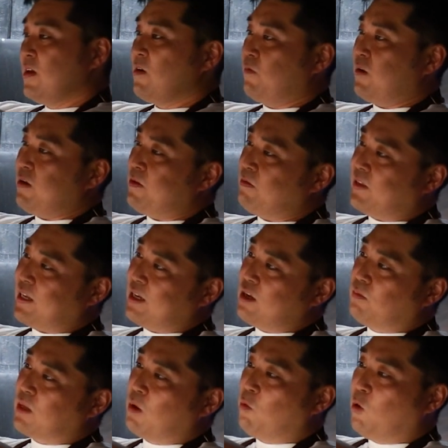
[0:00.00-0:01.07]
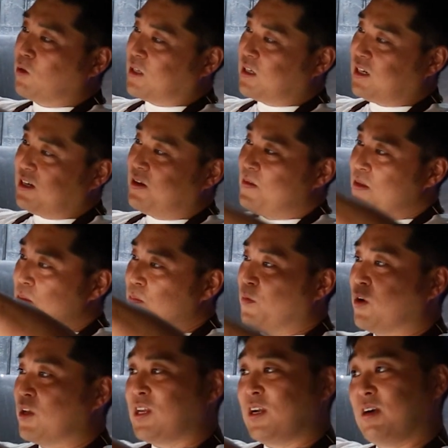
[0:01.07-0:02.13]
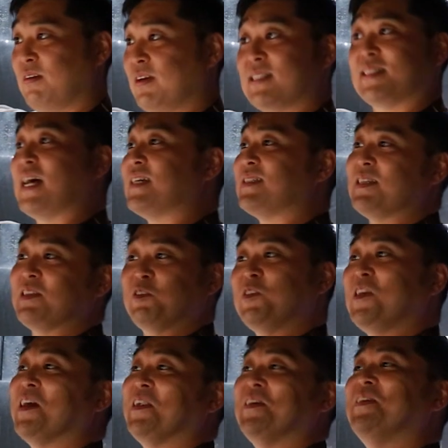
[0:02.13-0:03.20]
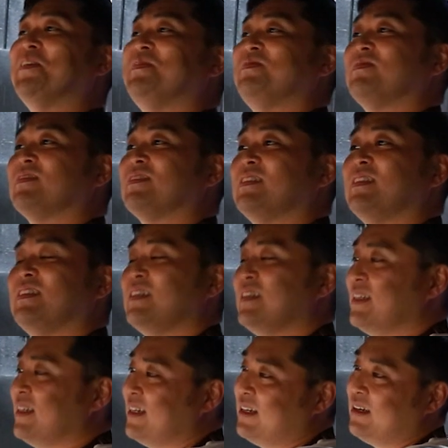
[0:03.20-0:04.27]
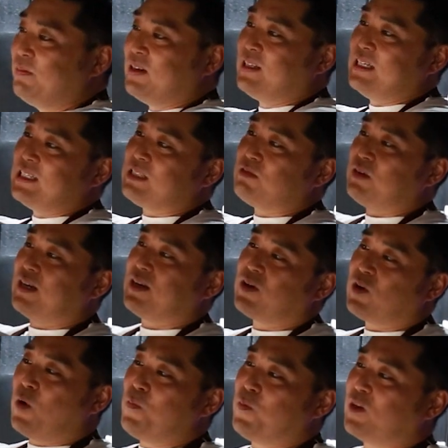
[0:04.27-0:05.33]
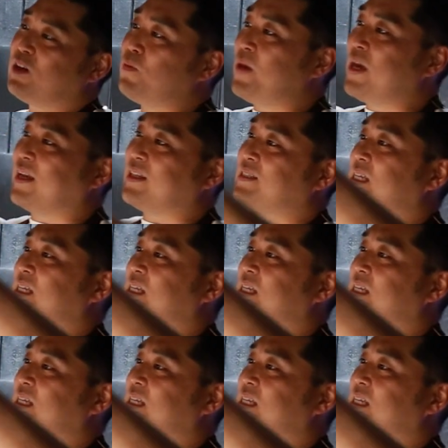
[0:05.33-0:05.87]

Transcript: 15 of the water molecule is dancing together. But this one completely make it